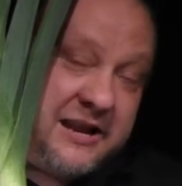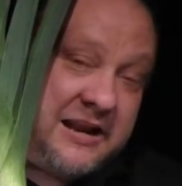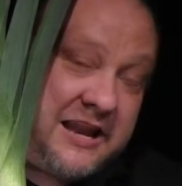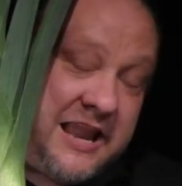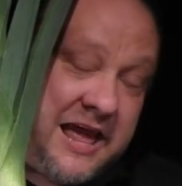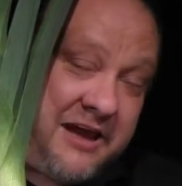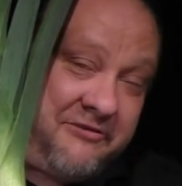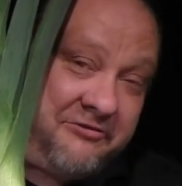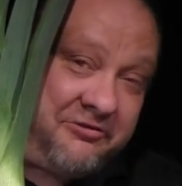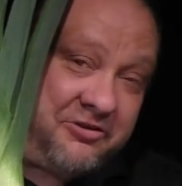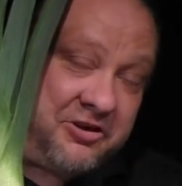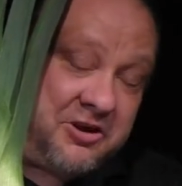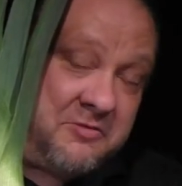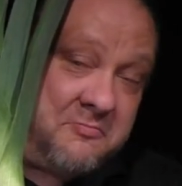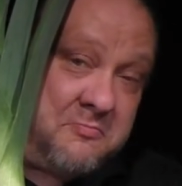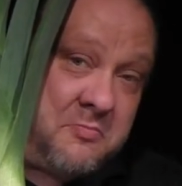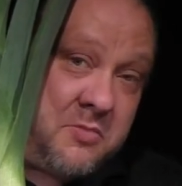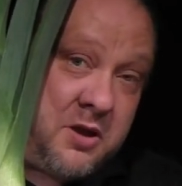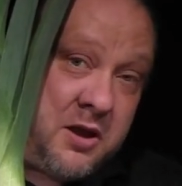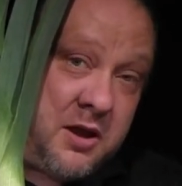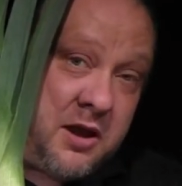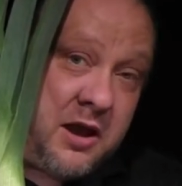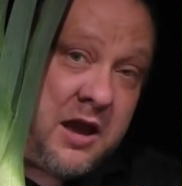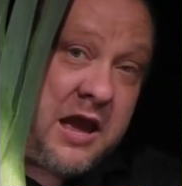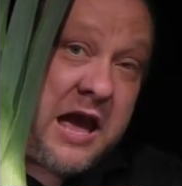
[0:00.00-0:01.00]
left
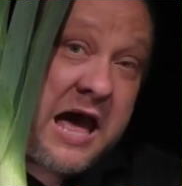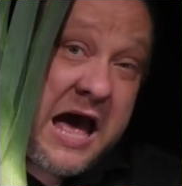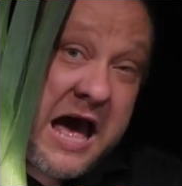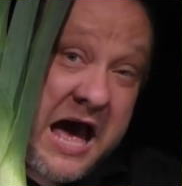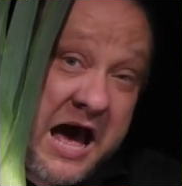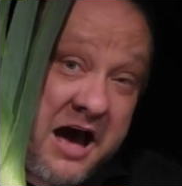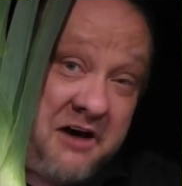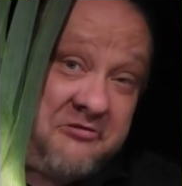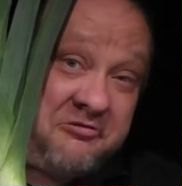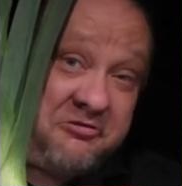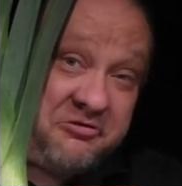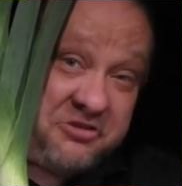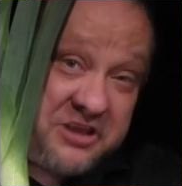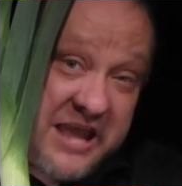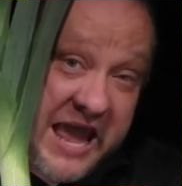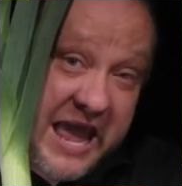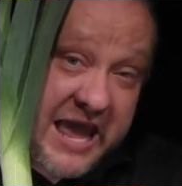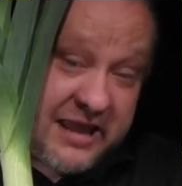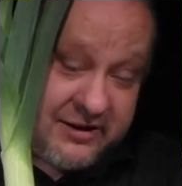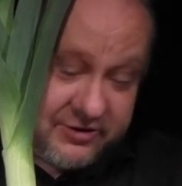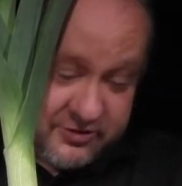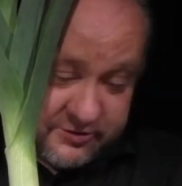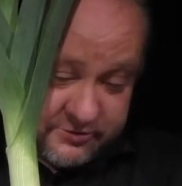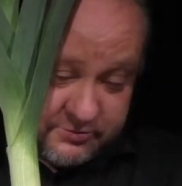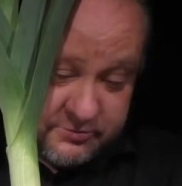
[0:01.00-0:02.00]
him half
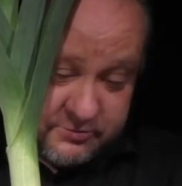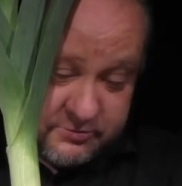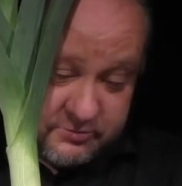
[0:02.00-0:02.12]
dead.